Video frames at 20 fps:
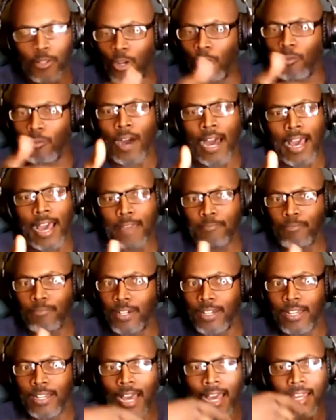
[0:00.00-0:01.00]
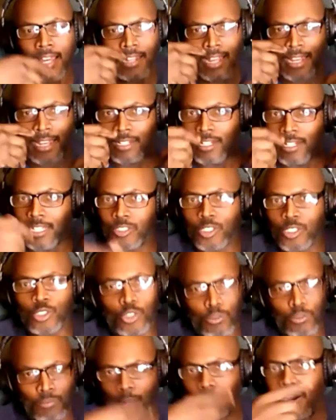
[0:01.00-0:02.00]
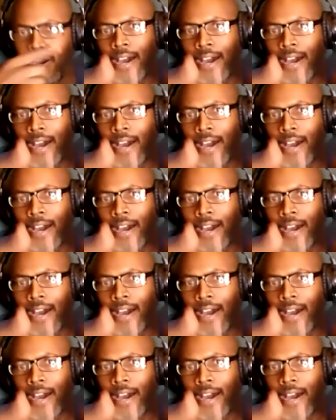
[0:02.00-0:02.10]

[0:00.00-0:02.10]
I don't know why, but I listened